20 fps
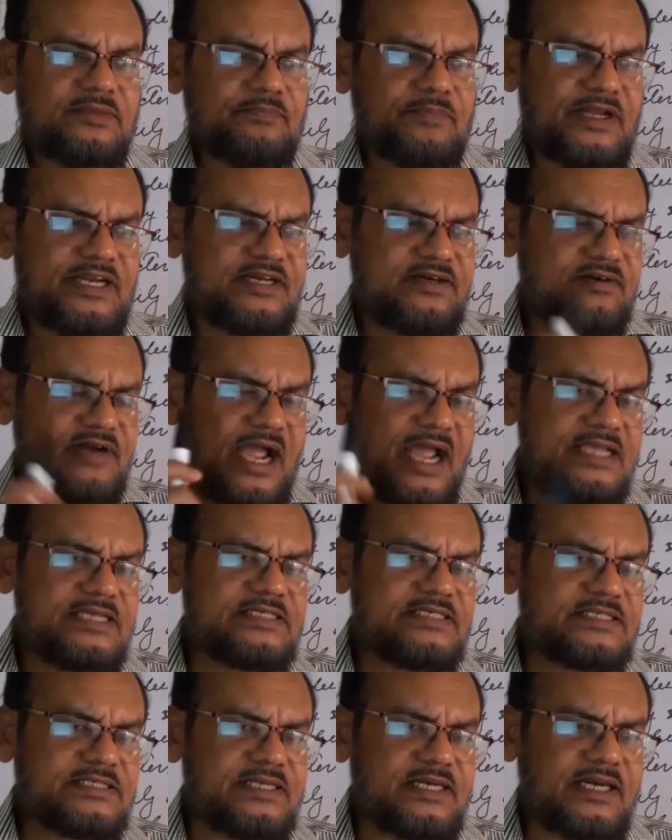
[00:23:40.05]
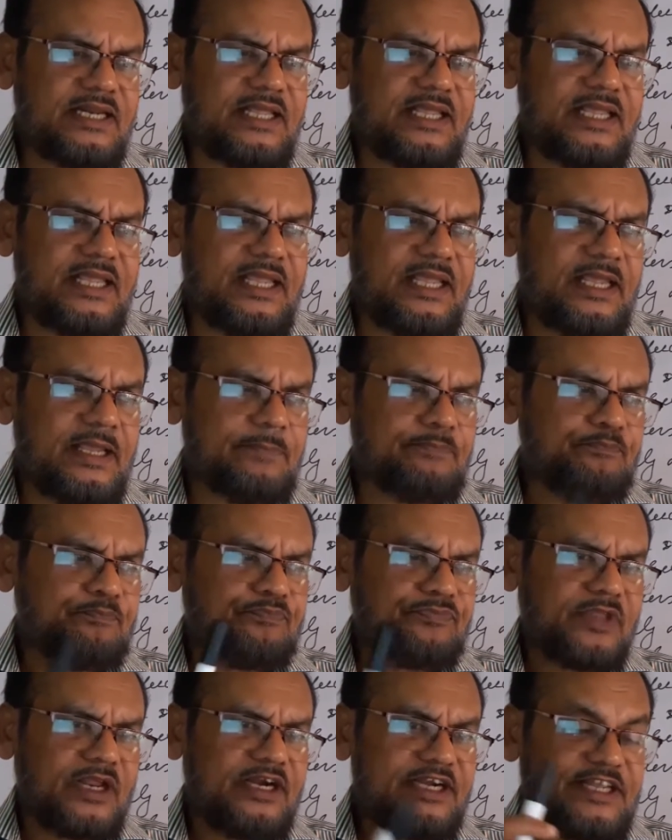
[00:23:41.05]
very nicely
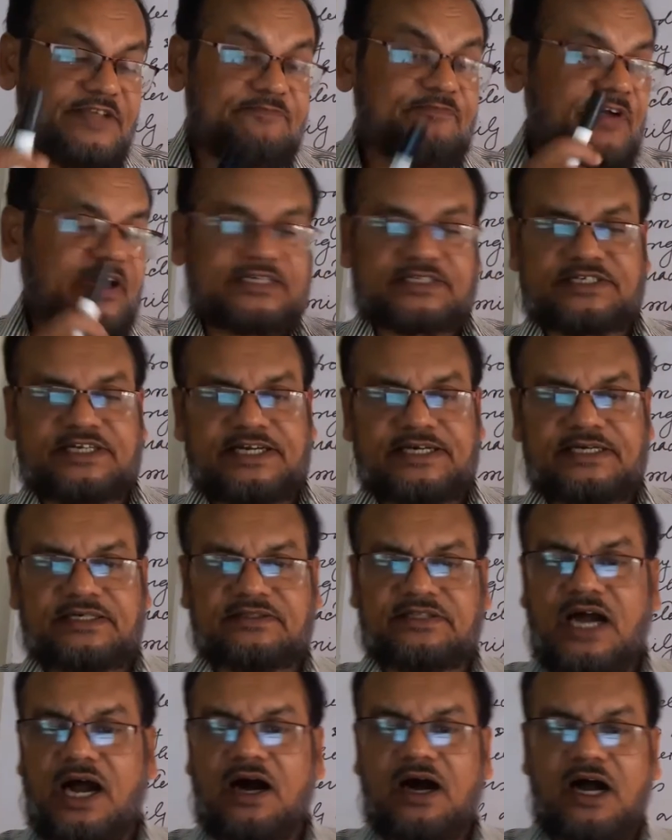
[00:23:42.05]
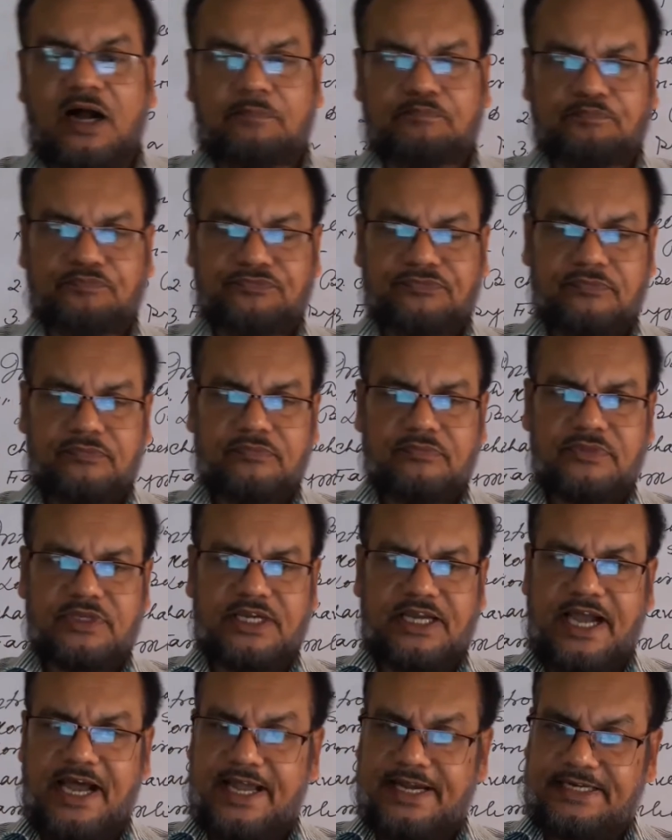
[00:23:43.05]
depicted the
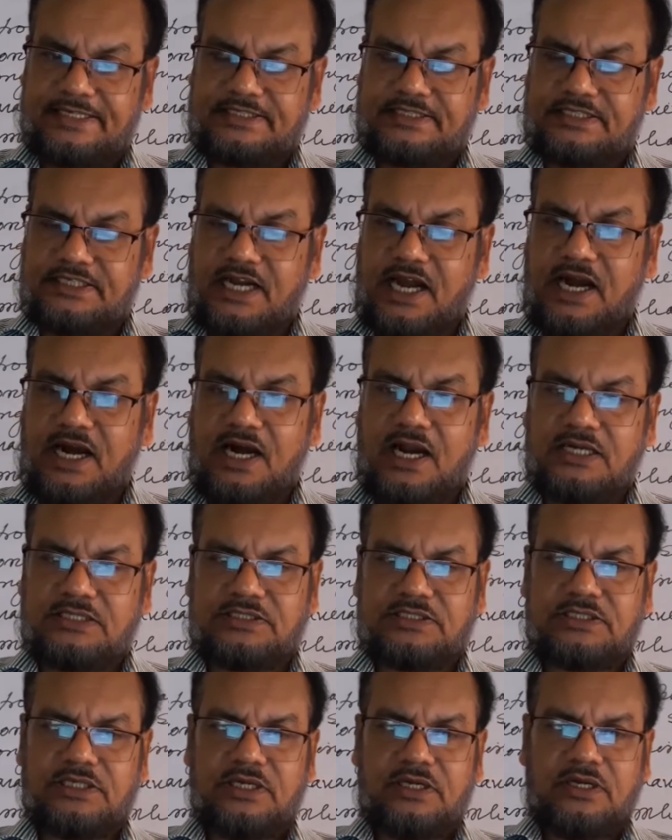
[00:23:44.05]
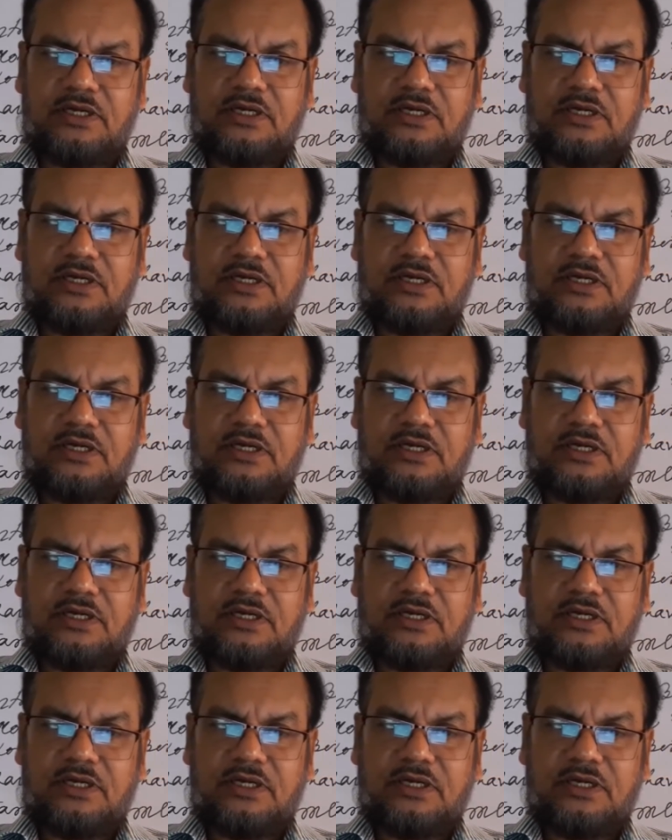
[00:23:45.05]
characters